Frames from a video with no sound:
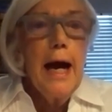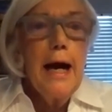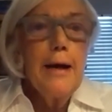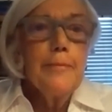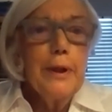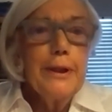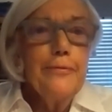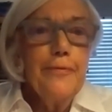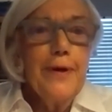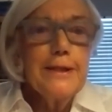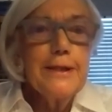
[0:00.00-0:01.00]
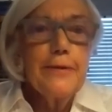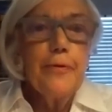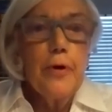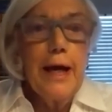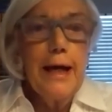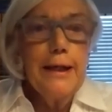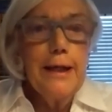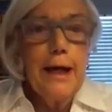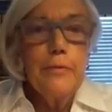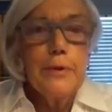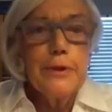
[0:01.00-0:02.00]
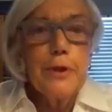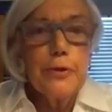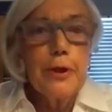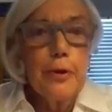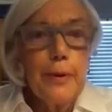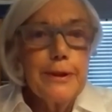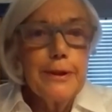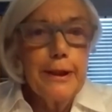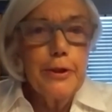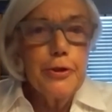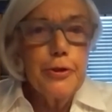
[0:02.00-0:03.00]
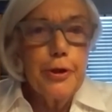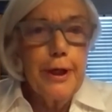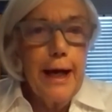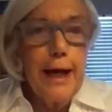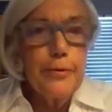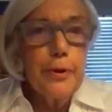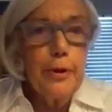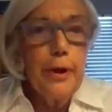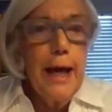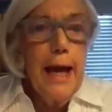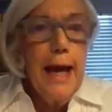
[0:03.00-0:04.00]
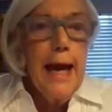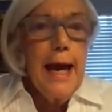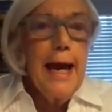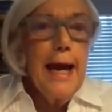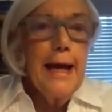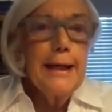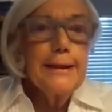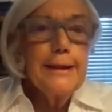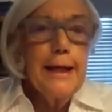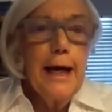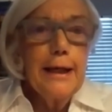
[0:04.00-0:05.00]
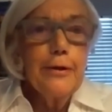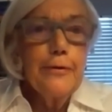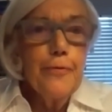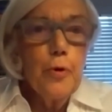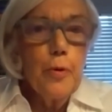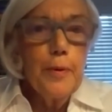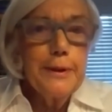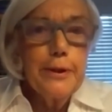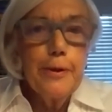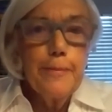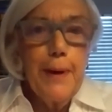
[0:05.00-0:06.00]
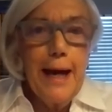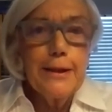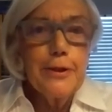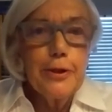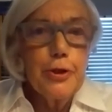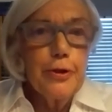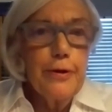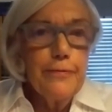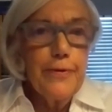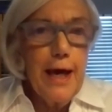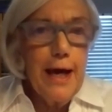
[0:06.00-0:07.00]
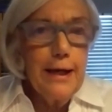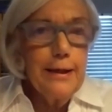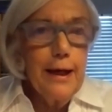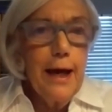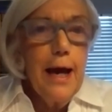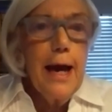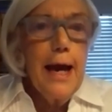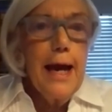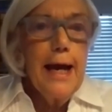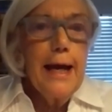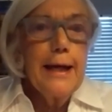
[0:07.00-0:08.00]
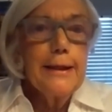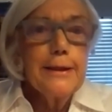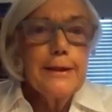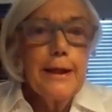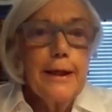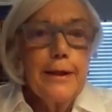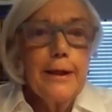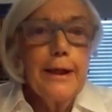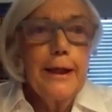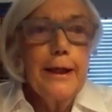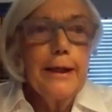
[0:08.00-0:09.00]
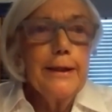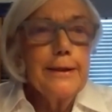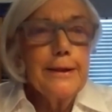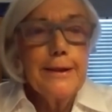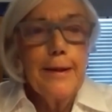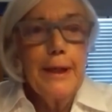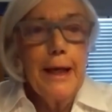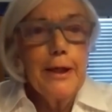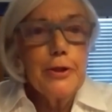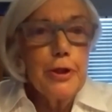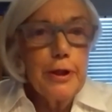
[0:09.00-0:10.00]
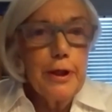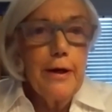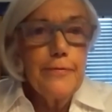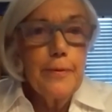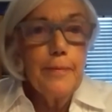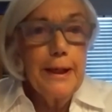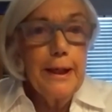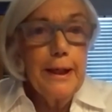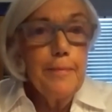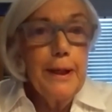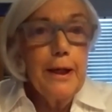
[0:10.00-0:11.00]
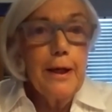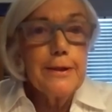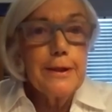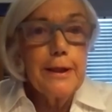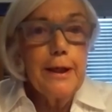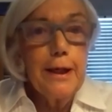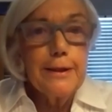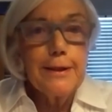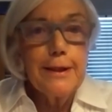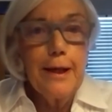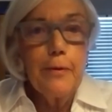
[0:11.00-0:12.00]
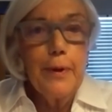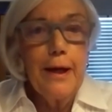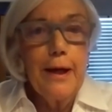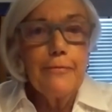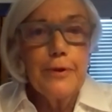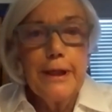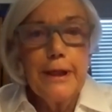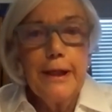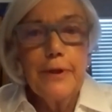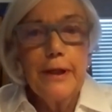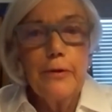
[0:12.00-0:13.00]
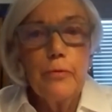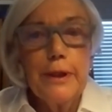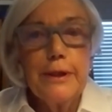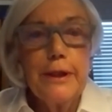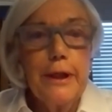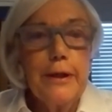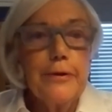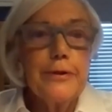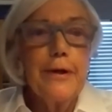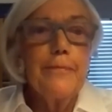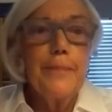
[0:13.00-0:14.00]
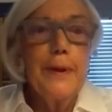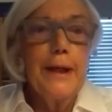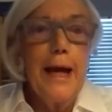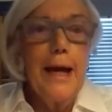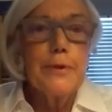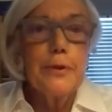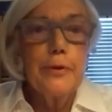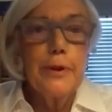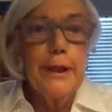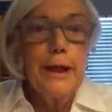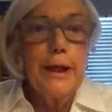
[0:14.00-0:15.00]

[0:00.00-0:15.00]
With Invest for Ed, I was also a signature gatherer, and I look forward to the passage of that and the dissemination of the money, because the cuts that we have received in recent years have been absolutely